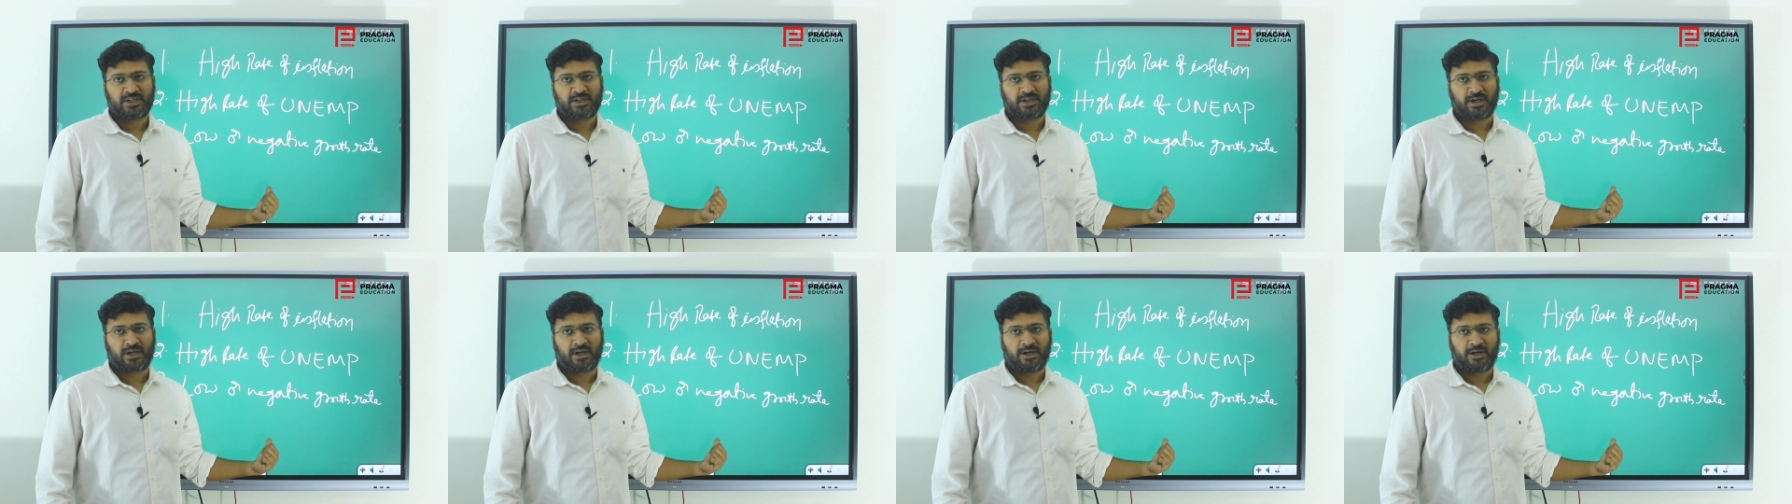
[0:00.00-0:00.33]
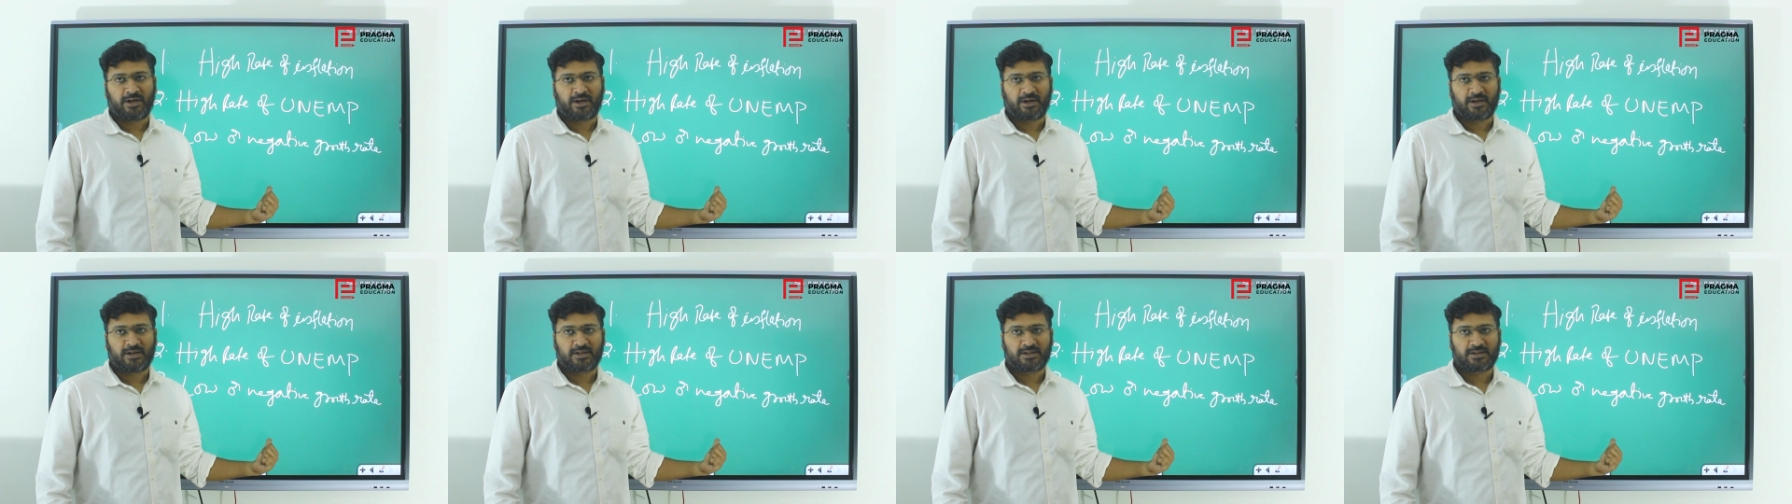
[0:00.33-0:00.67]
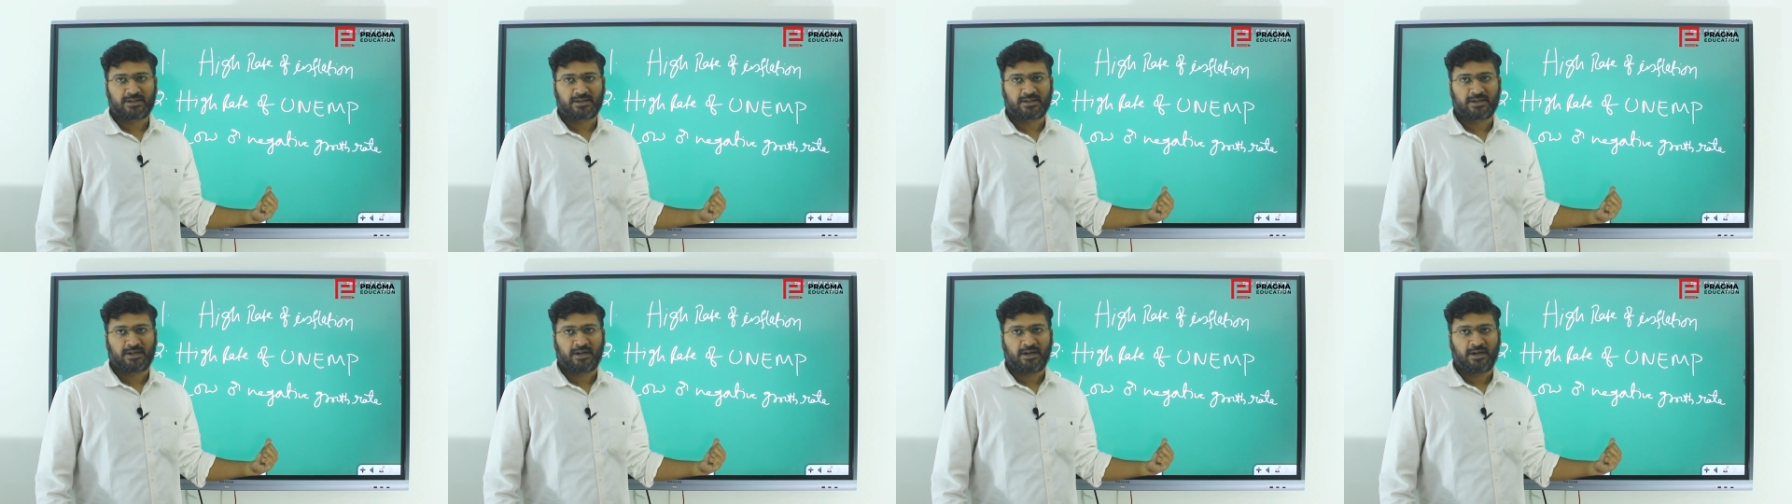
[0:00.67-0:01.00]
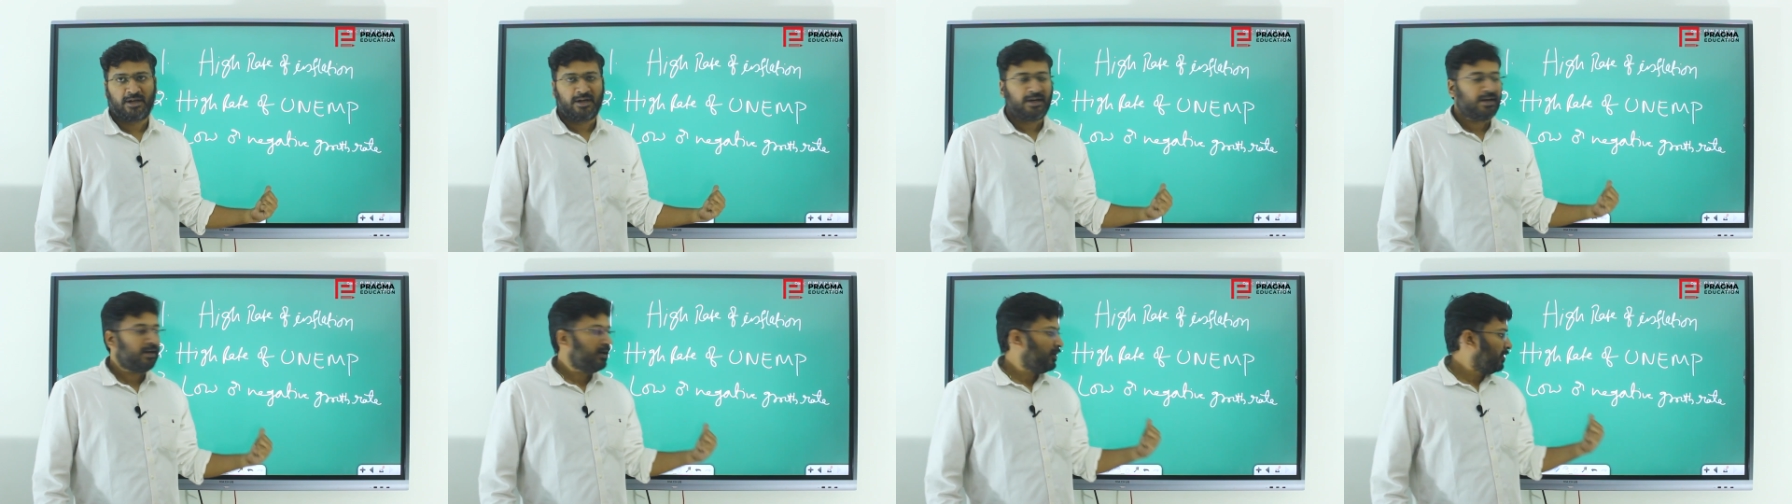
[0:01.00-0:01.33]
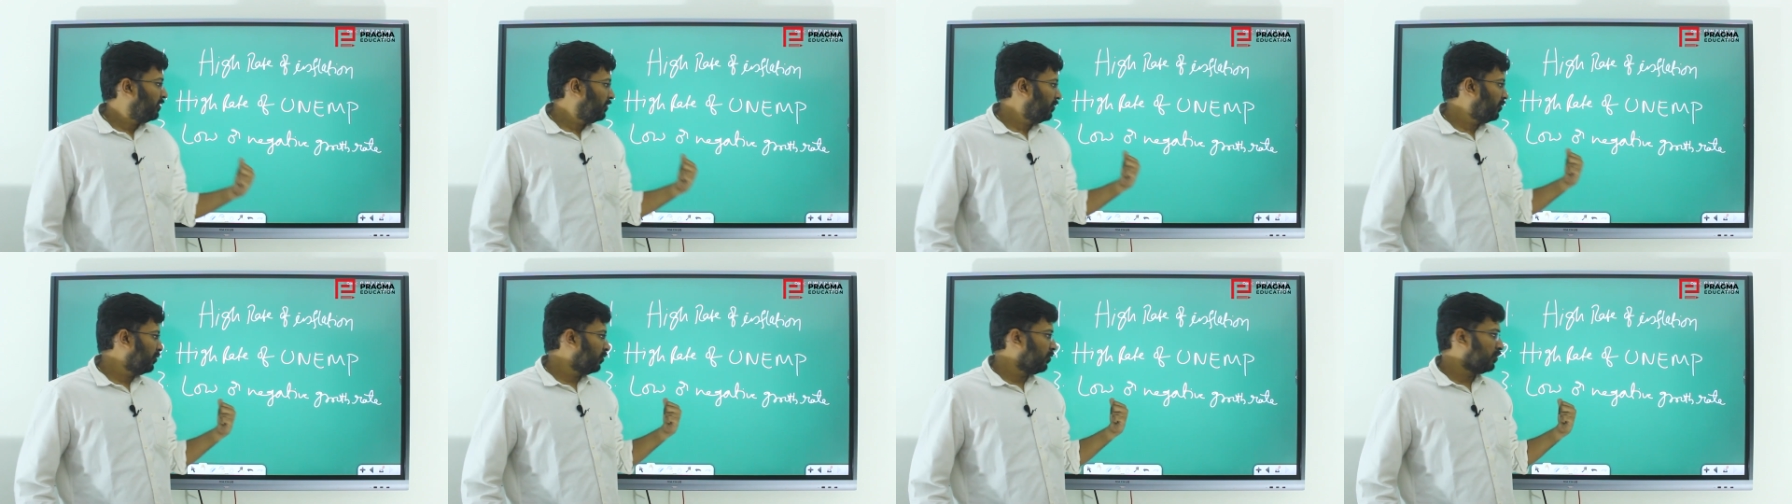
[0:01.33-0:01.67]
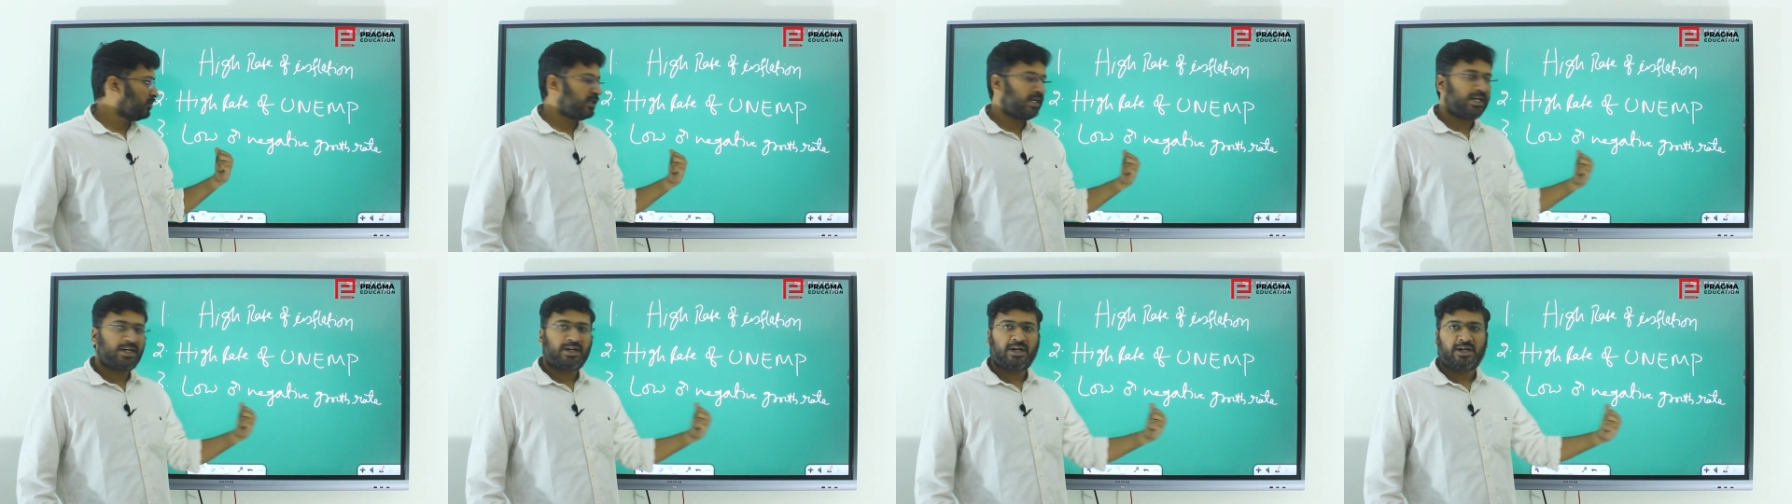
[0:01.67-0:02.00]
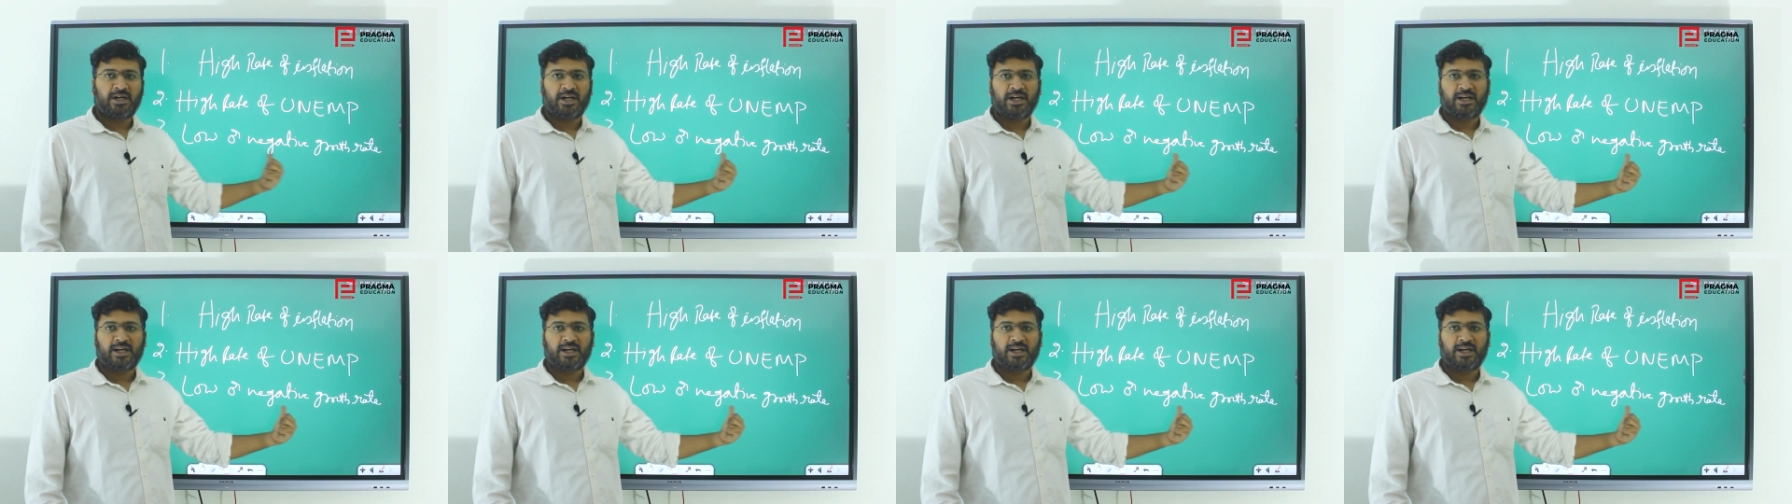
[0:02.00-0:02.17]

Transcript: in the countries. Growth rate and